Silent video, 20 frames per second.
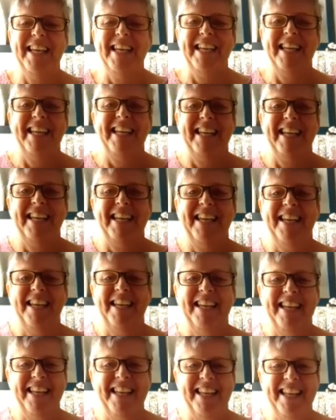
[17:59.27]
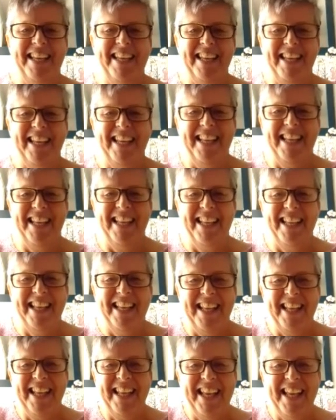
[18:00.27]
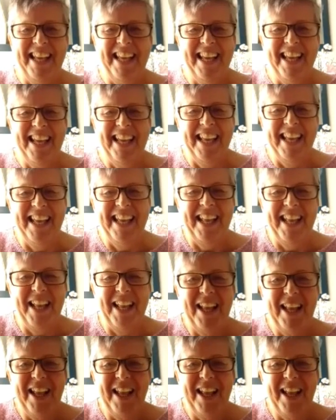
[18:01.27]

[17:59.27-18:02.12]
No words are spoken by the person on screen.